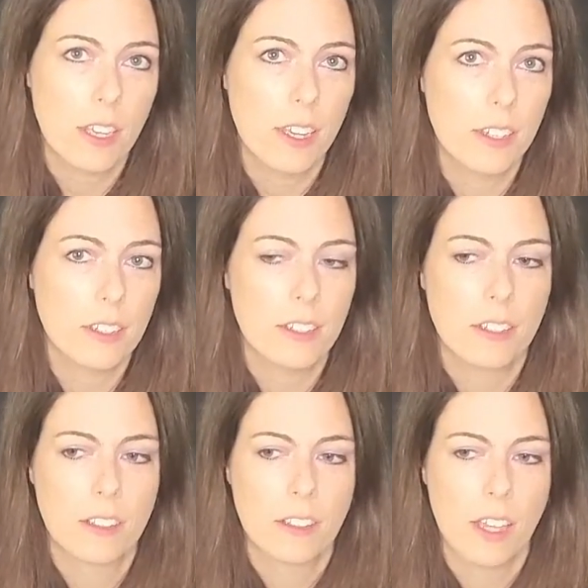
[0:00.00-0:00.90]
And
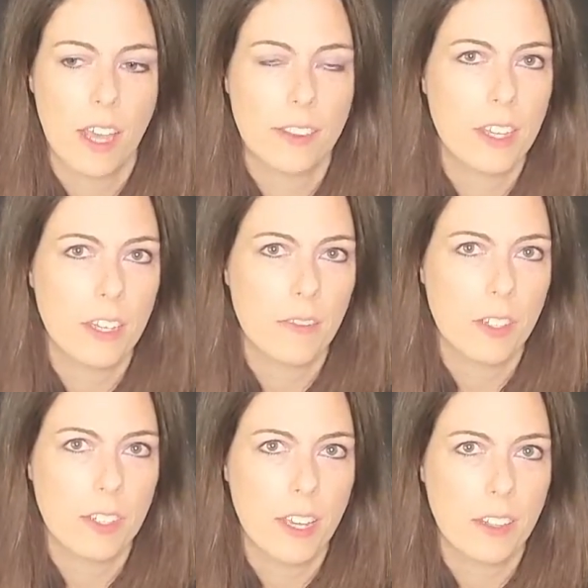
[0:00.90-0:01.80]
at the end of
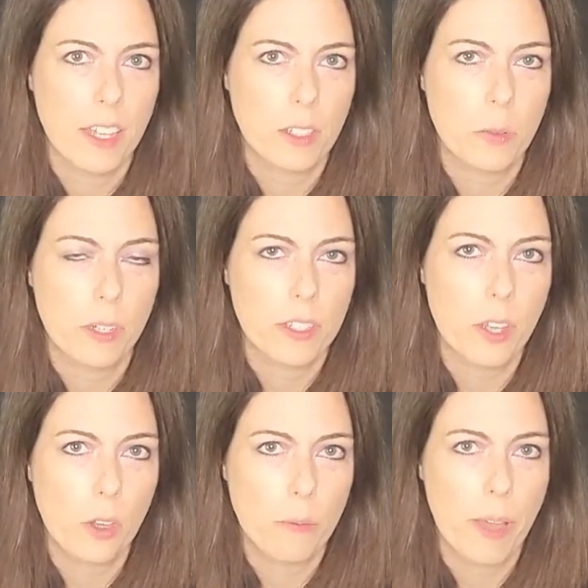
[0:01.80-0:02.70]
the day, that's what it's
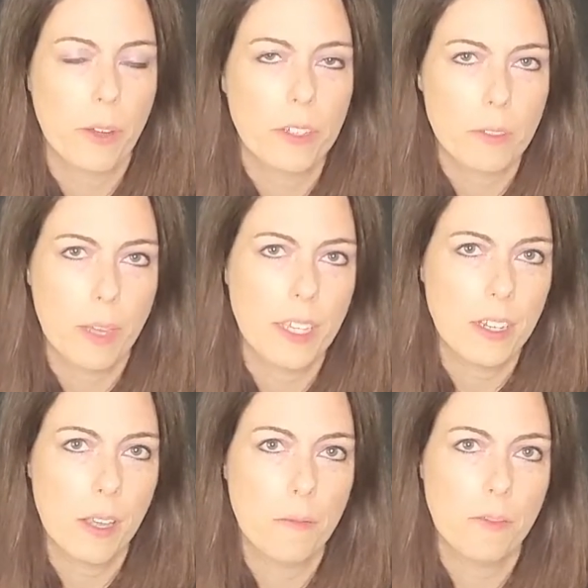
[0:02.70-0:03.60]
all about is
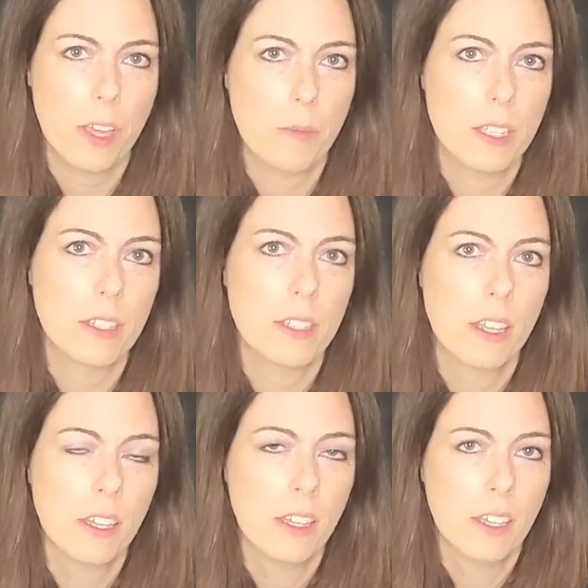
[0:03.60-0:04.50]
making him famous
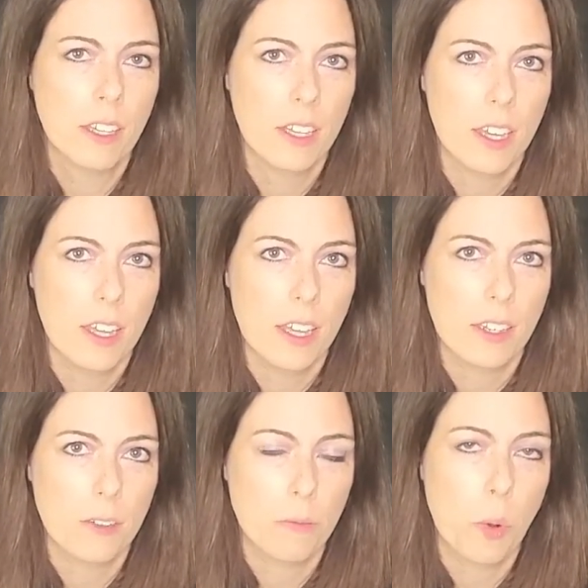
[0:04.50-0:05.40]

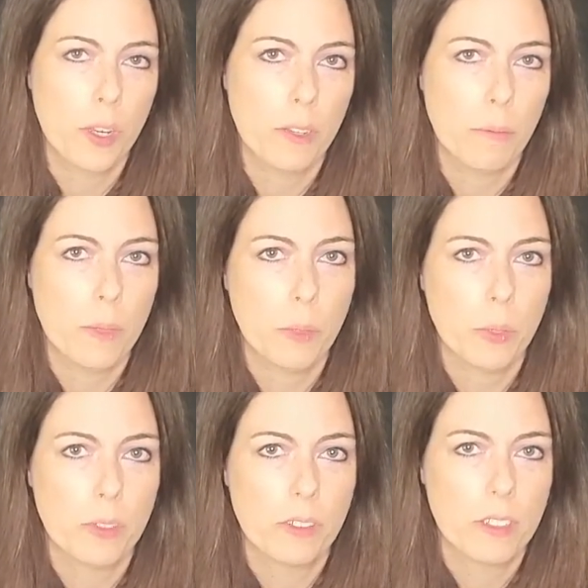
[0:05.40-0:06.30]
and pointing
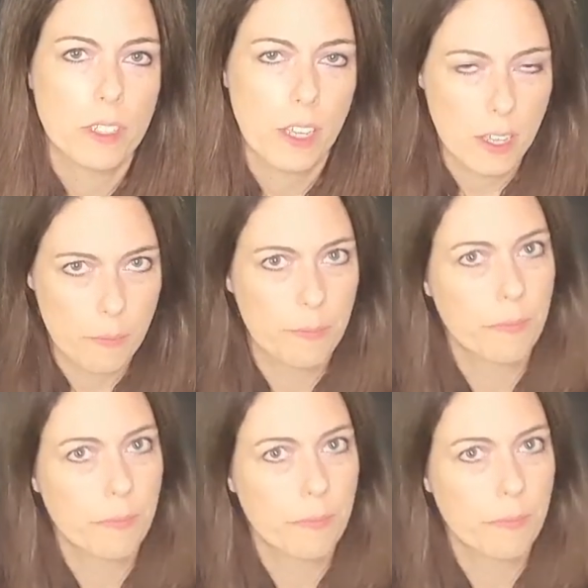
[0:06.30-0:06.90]
people to him.